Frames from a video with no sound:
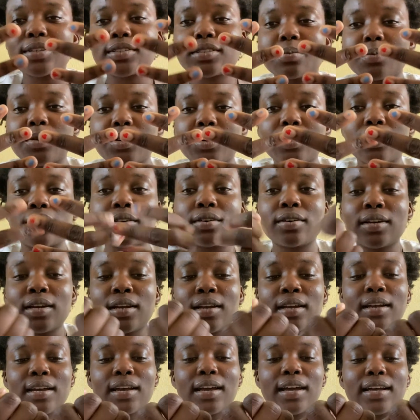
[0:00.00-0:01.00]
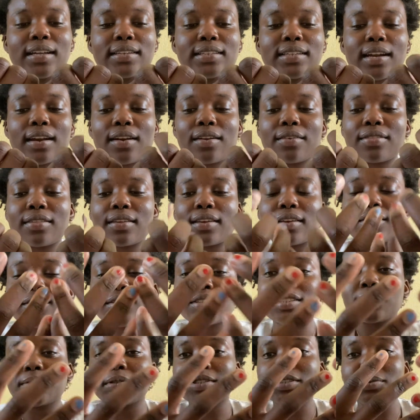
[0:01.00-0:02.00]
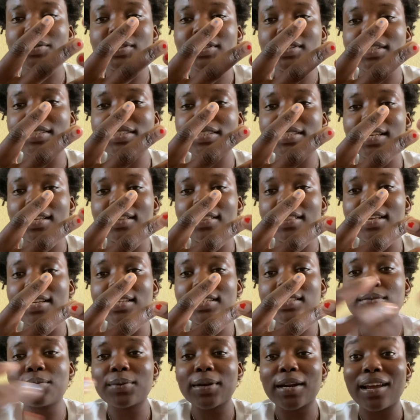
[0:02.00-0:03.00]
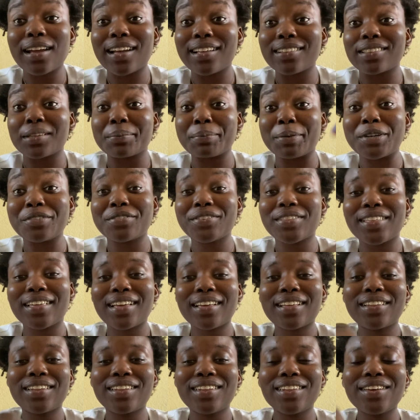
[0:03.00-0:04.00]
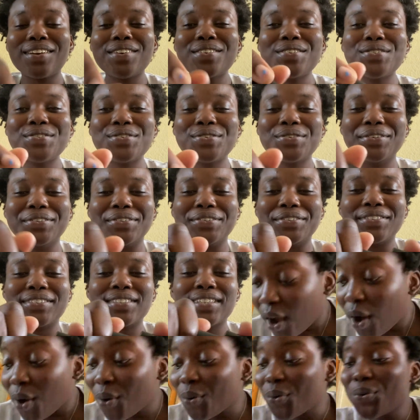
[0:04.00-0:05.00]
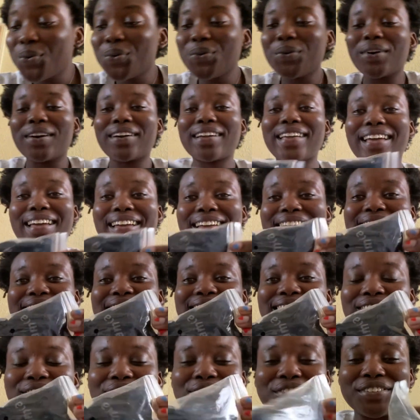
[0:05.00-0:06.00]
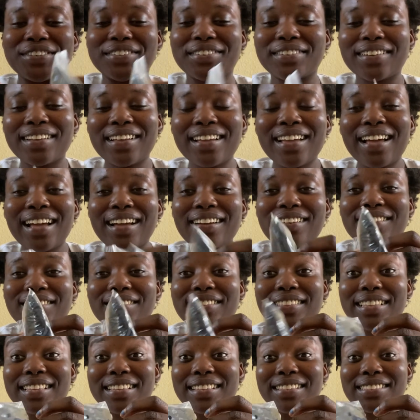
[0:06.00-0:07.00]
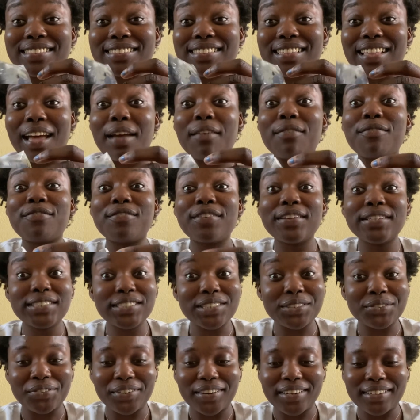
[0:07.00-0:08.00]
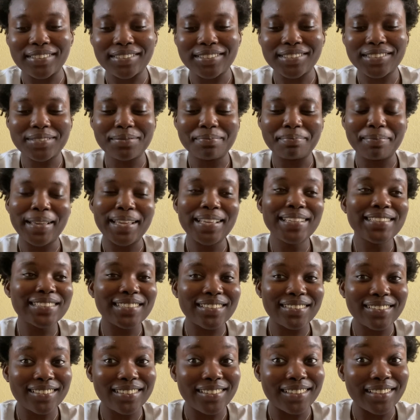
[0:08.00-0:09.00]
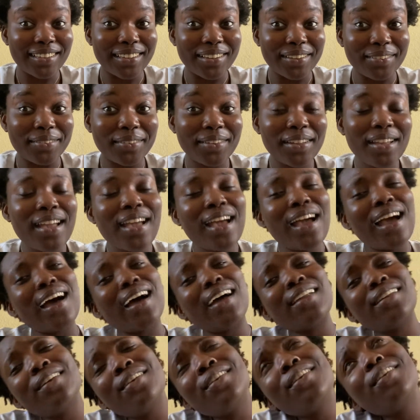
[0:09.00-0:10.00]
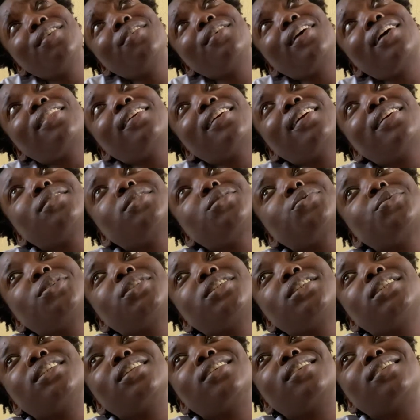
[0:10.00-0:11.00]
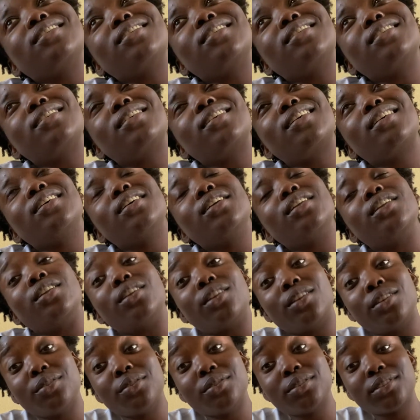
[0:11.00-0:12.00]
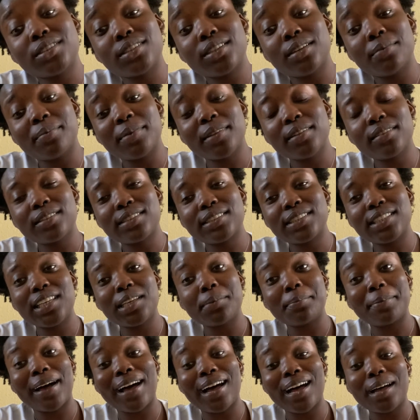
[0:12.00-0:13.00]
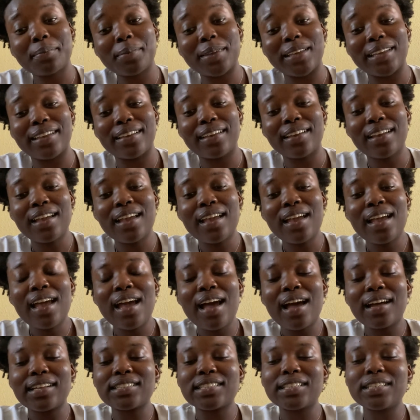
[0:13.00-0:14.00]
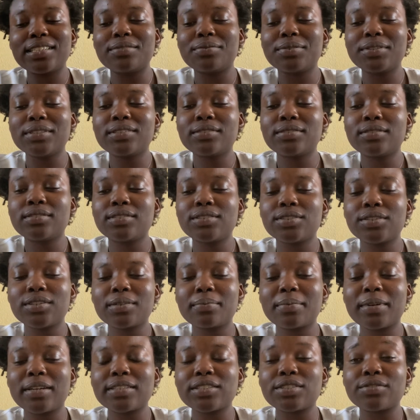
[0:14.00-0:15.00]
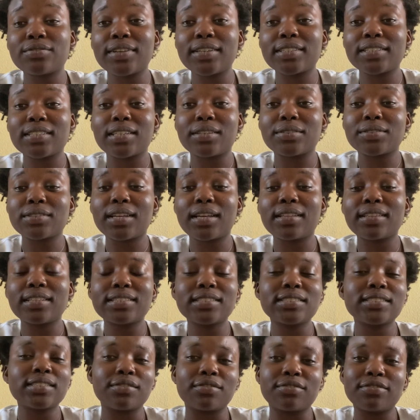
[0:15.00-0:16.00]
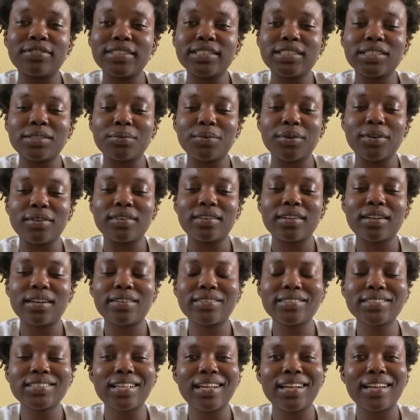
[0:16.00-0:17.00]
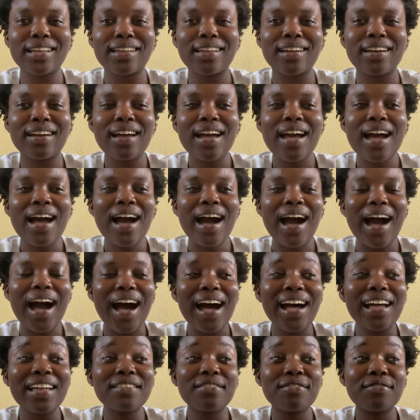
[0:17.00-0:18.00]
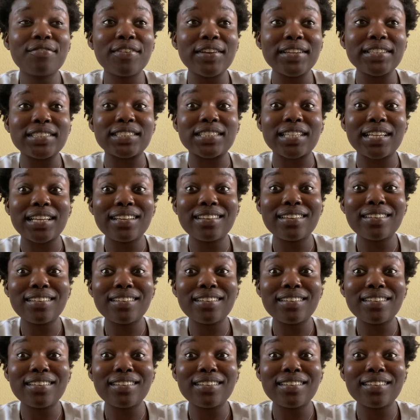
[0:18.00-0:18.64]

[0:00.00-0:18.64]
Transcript: tomorrow and I don't think customers want to see these when I hand them over their clothes. Oh, okay. These are fun. I got these. They're fidget rings. Basically, I don't know. I think I was watching Newt Milk Tea Pappy and he was talking about his rings and he was like, this is a fidget one, and I was like, I fidget.